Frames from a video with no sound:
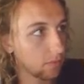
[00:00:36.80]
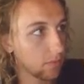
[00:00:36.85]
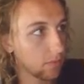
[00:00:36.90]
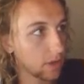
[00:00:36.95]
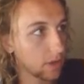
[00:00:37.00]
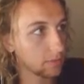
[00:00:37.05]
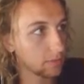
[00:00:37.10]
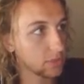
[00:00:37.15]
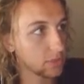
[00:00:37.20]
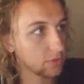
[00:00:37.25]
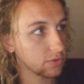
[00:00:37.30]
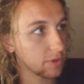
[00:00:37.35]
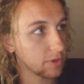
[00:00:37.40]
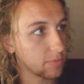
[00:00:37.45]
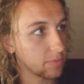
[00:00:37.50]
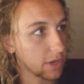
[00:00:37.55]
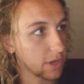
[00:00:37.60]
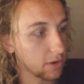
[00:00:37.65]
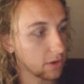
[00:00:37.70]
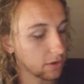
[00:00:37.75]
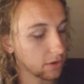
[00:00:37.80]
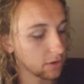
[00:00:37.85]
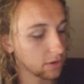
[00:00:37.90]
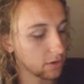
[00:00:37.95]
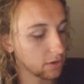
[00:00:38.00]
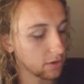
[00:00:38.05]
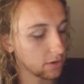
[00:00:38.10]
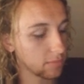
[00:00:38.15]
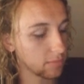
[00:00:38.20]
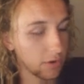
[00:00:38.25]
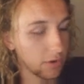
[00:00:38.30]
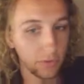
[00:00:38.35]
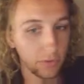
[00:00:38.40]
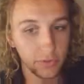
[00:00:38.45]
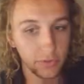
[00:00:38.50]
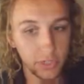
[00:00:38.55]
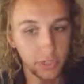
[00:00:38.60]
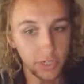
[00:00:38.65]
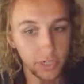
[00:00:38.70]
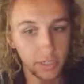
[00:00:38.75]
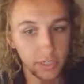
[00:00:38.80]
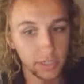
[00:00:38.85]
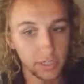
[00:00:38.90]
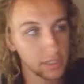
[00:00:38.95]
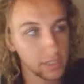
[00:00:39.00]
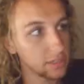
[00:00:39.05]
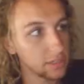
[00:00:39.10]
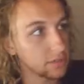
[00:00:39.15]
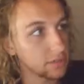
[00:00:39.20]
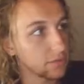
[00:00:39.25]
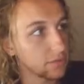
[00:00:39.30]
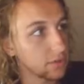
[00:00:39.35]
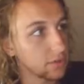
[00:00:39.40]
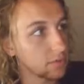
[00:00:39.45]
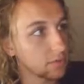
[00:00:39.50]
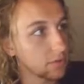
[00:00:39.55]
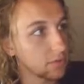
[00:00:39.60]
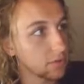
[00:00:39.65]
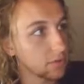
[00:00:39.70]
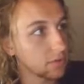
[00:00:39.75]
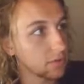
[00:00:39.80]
sorry to pick on her, but hopefully she has a sense of humor.